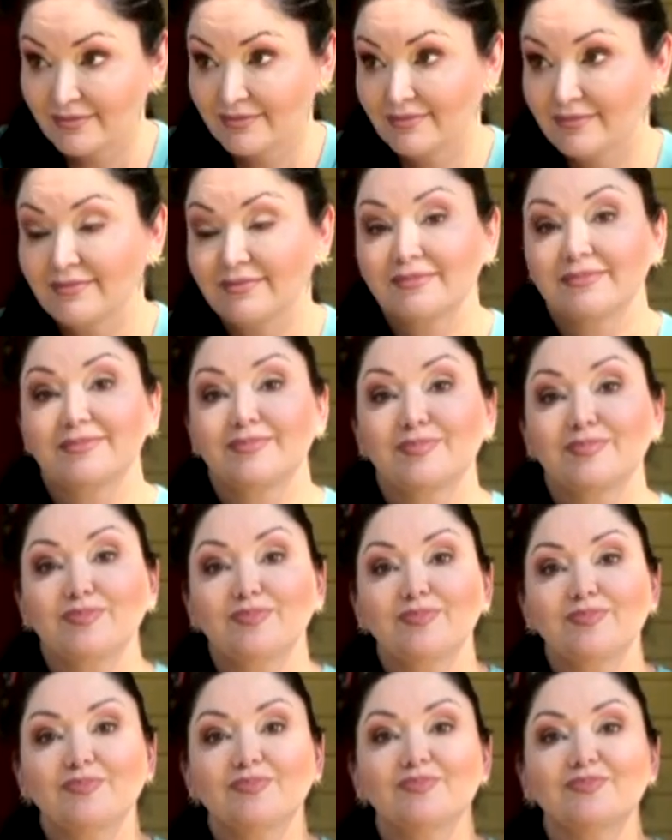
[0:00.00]

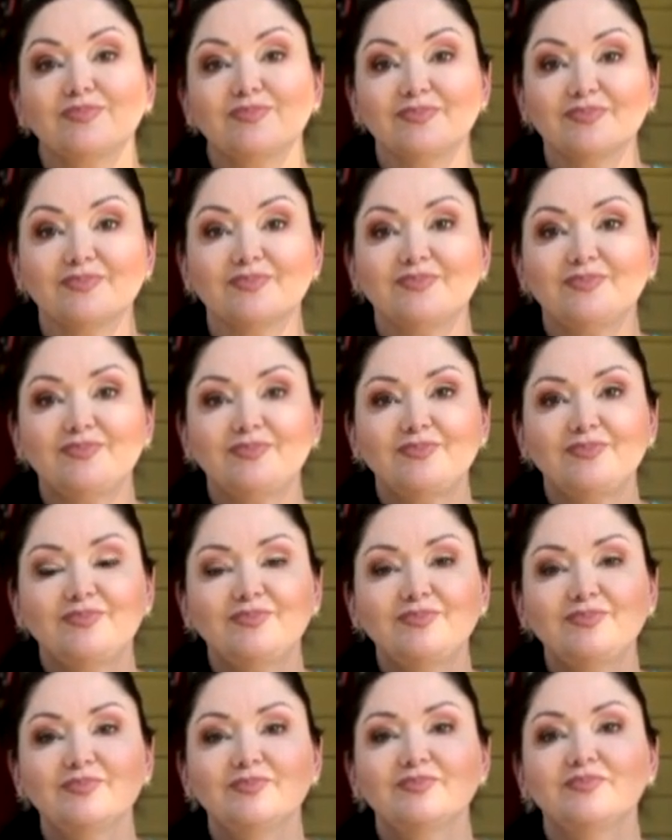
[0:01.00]

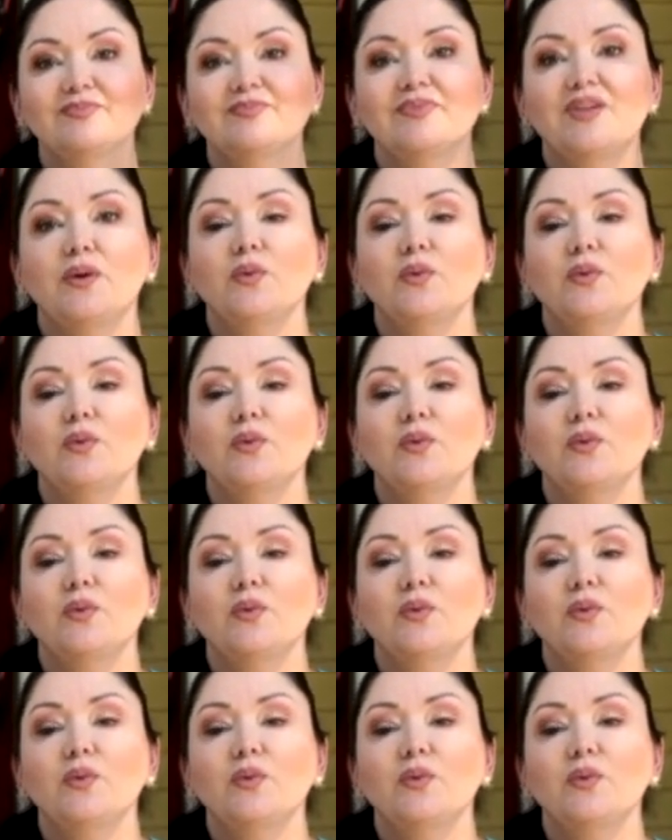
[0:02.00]
(not speaking)